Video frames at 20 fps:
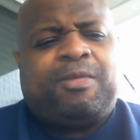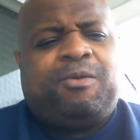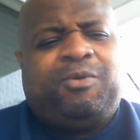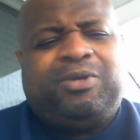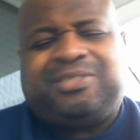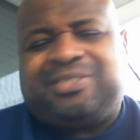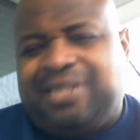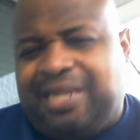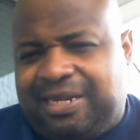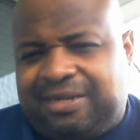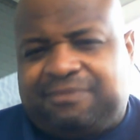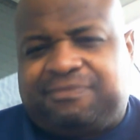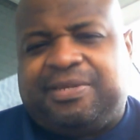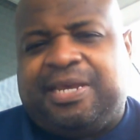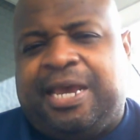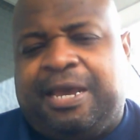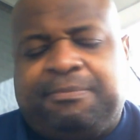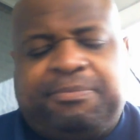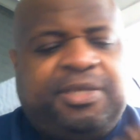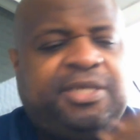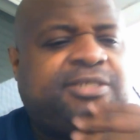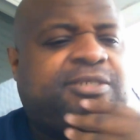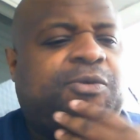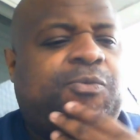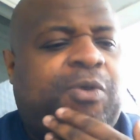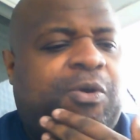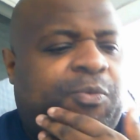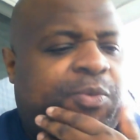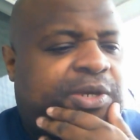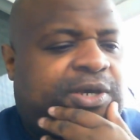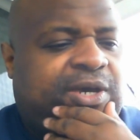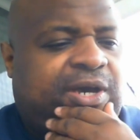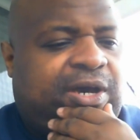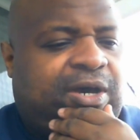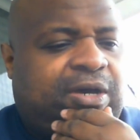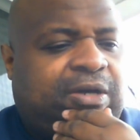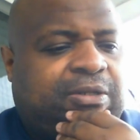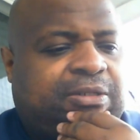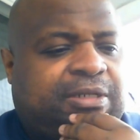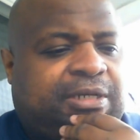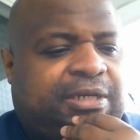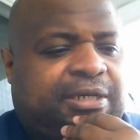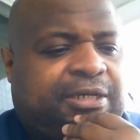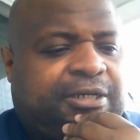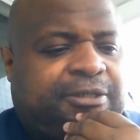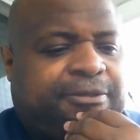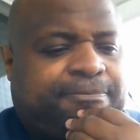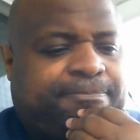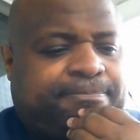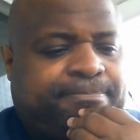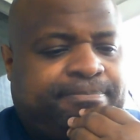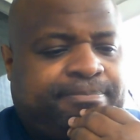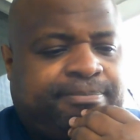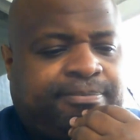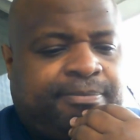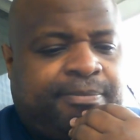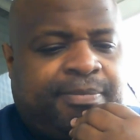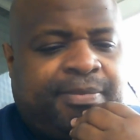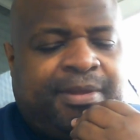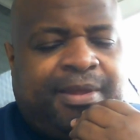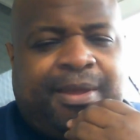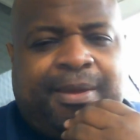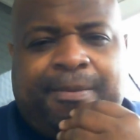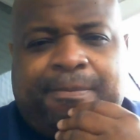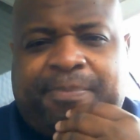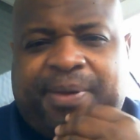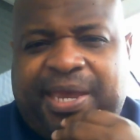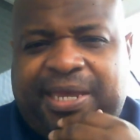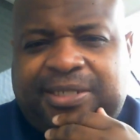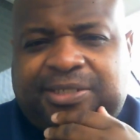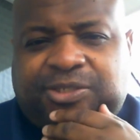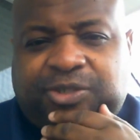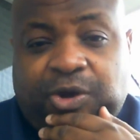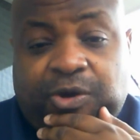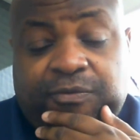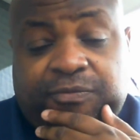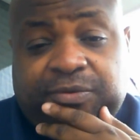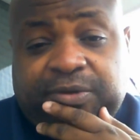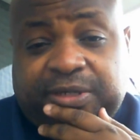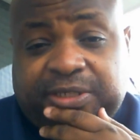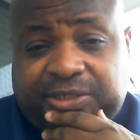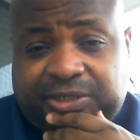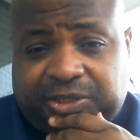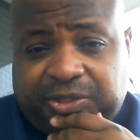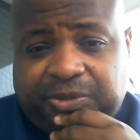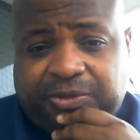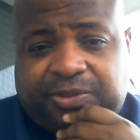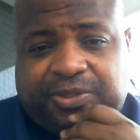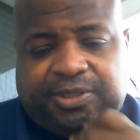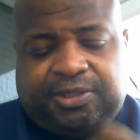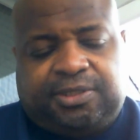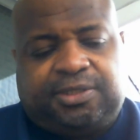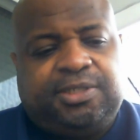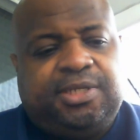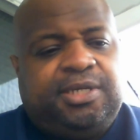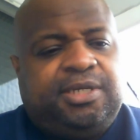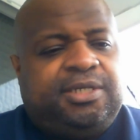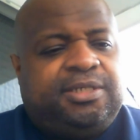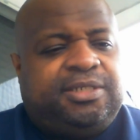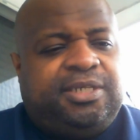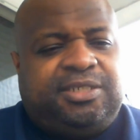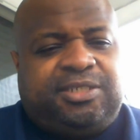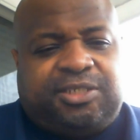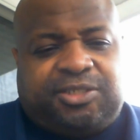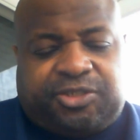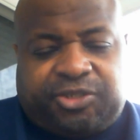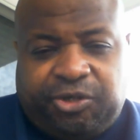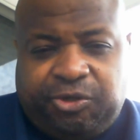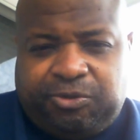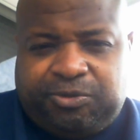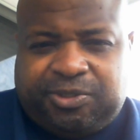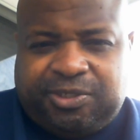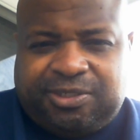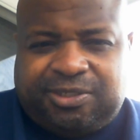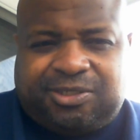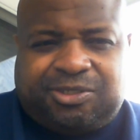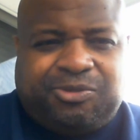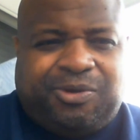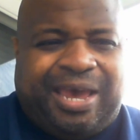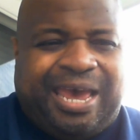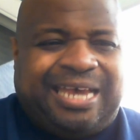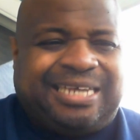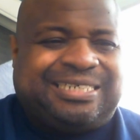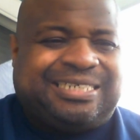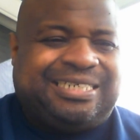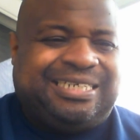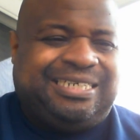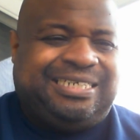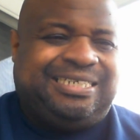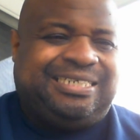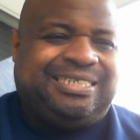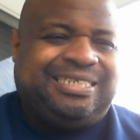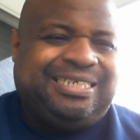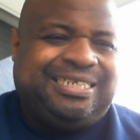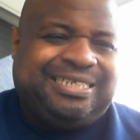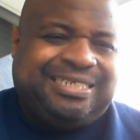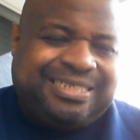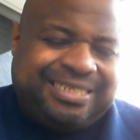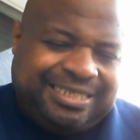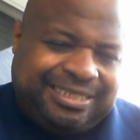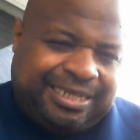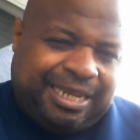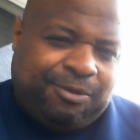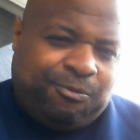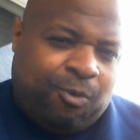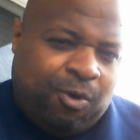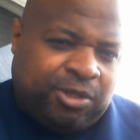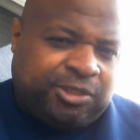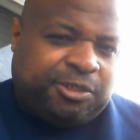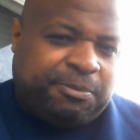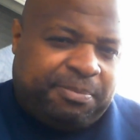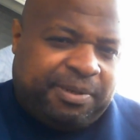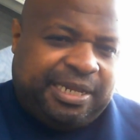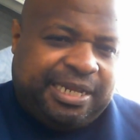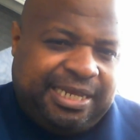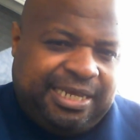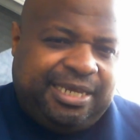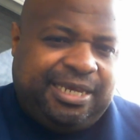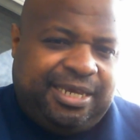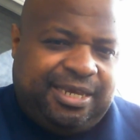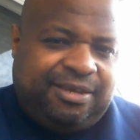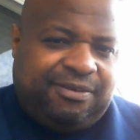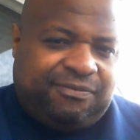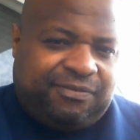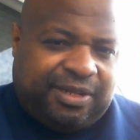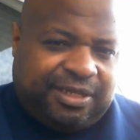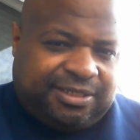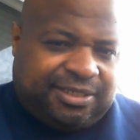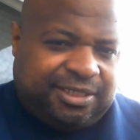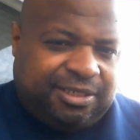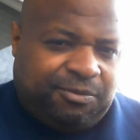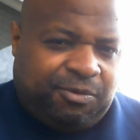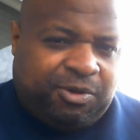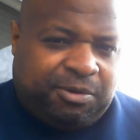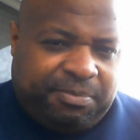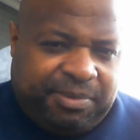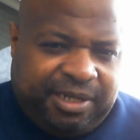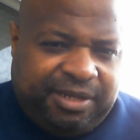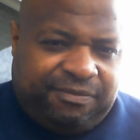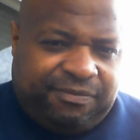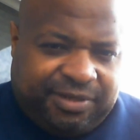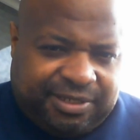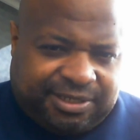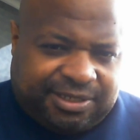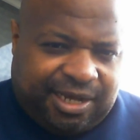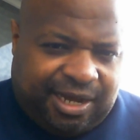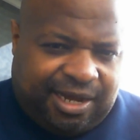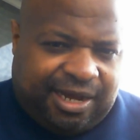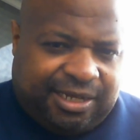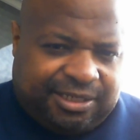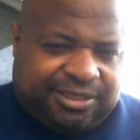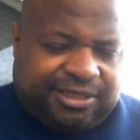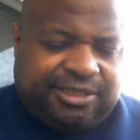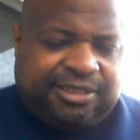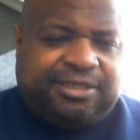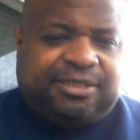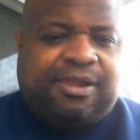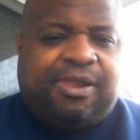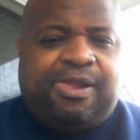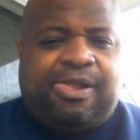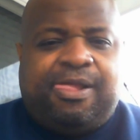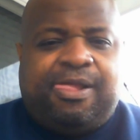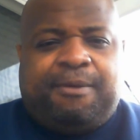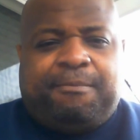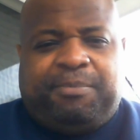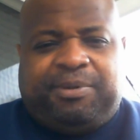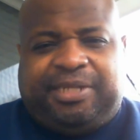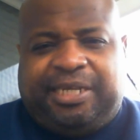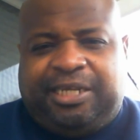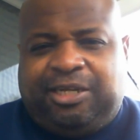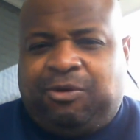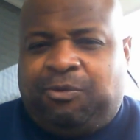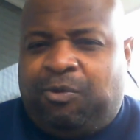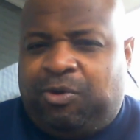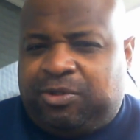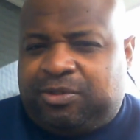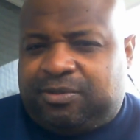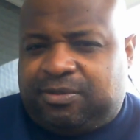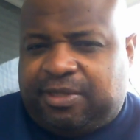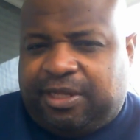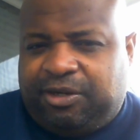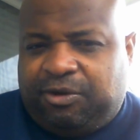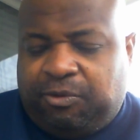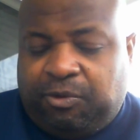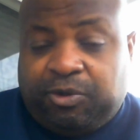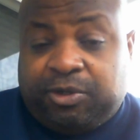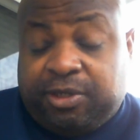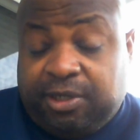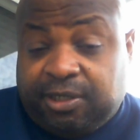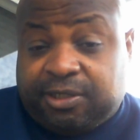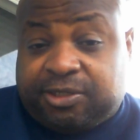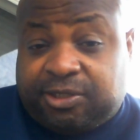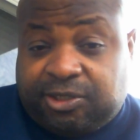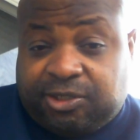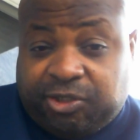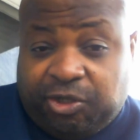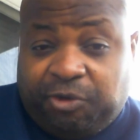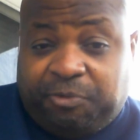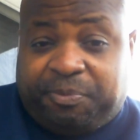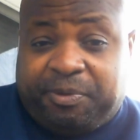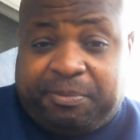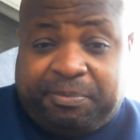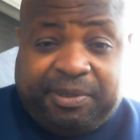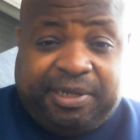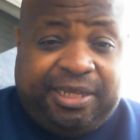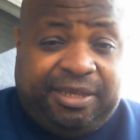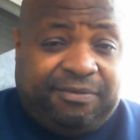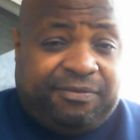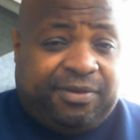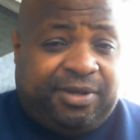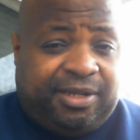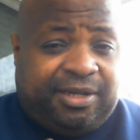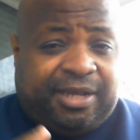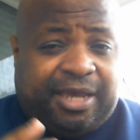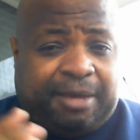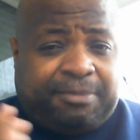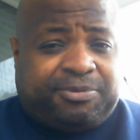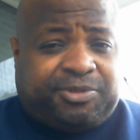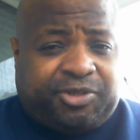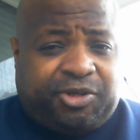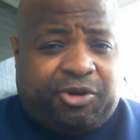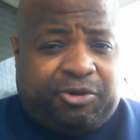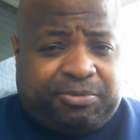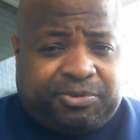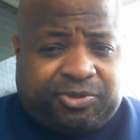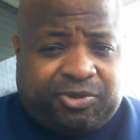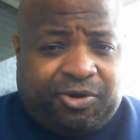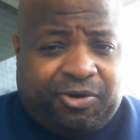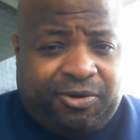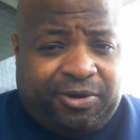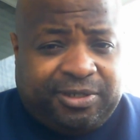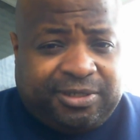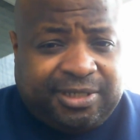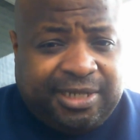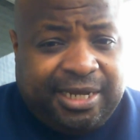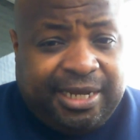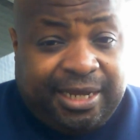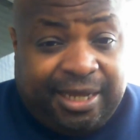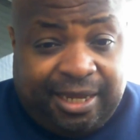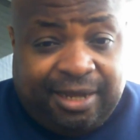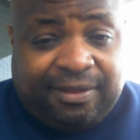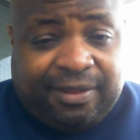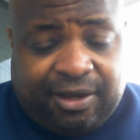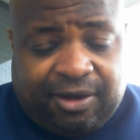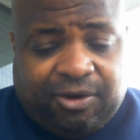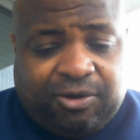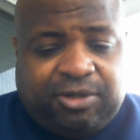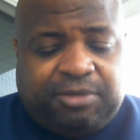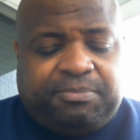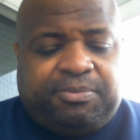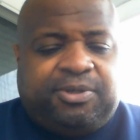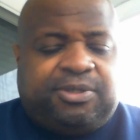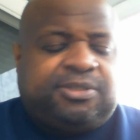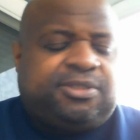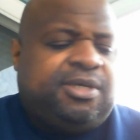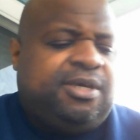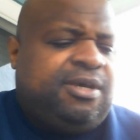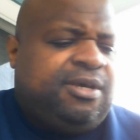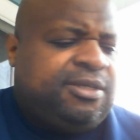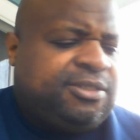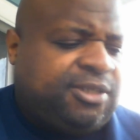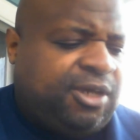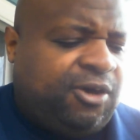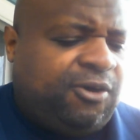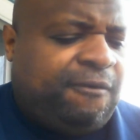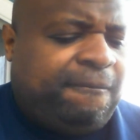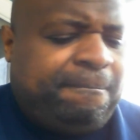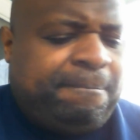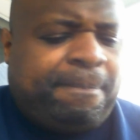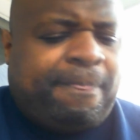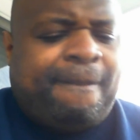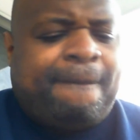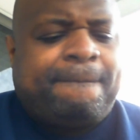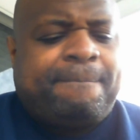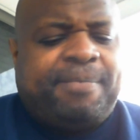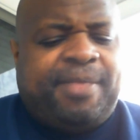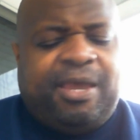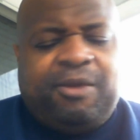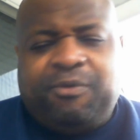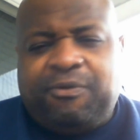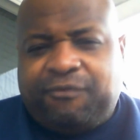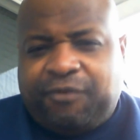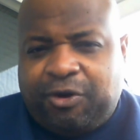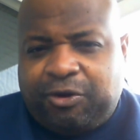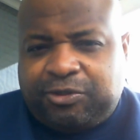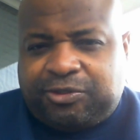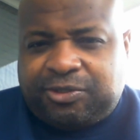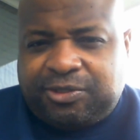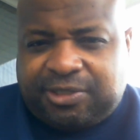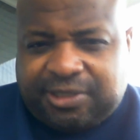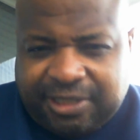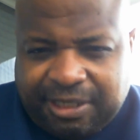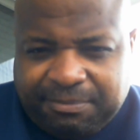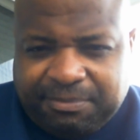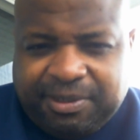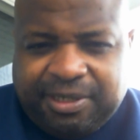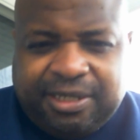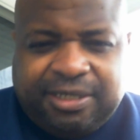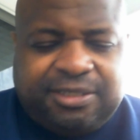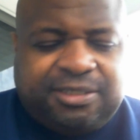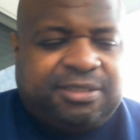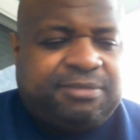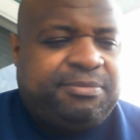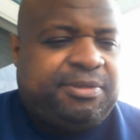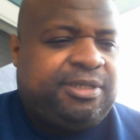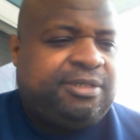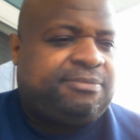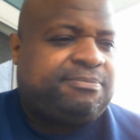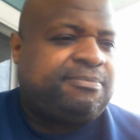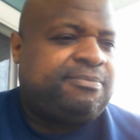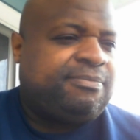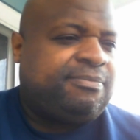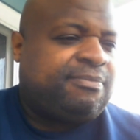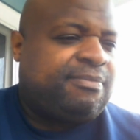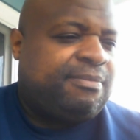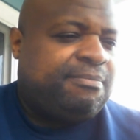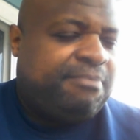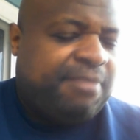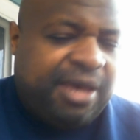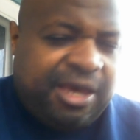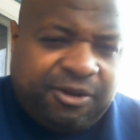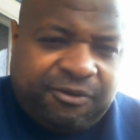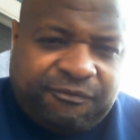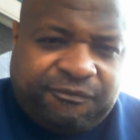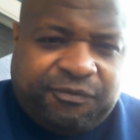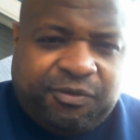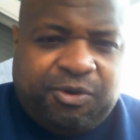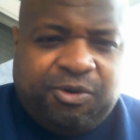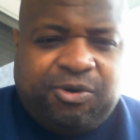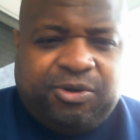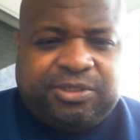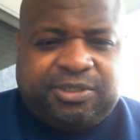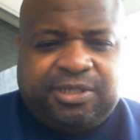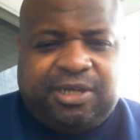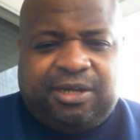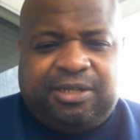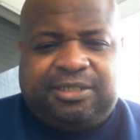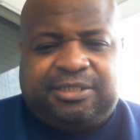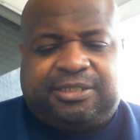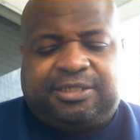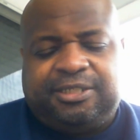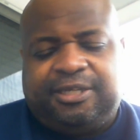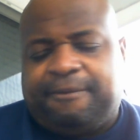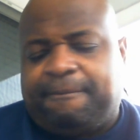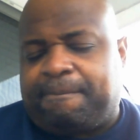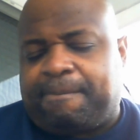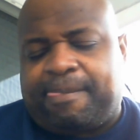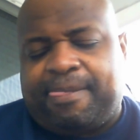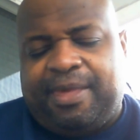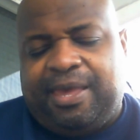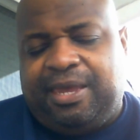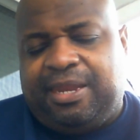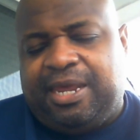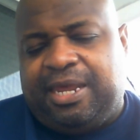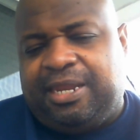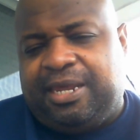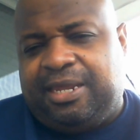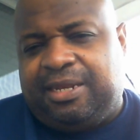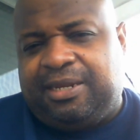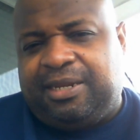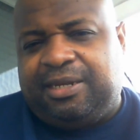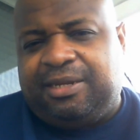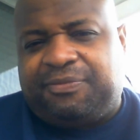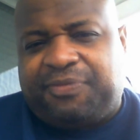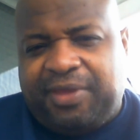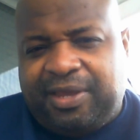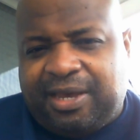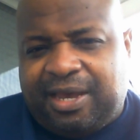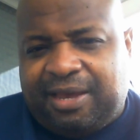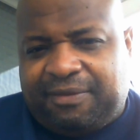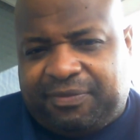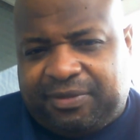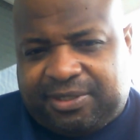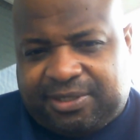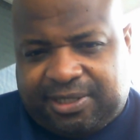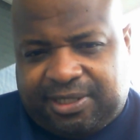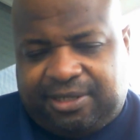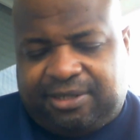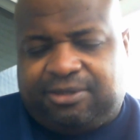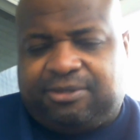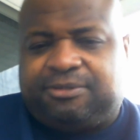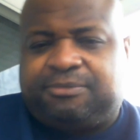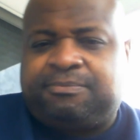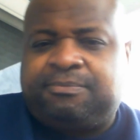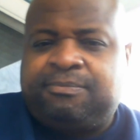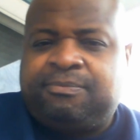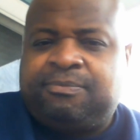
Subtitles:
which a lot of time these are what we call paste over excuses. These are excuses to actually, they want to believe, they still want to believe in this God shit, but they don't want to look stupid believing in the absurd stories in their holy books. So they revert to symbolism and metaphors and all this shit. And the thing I have to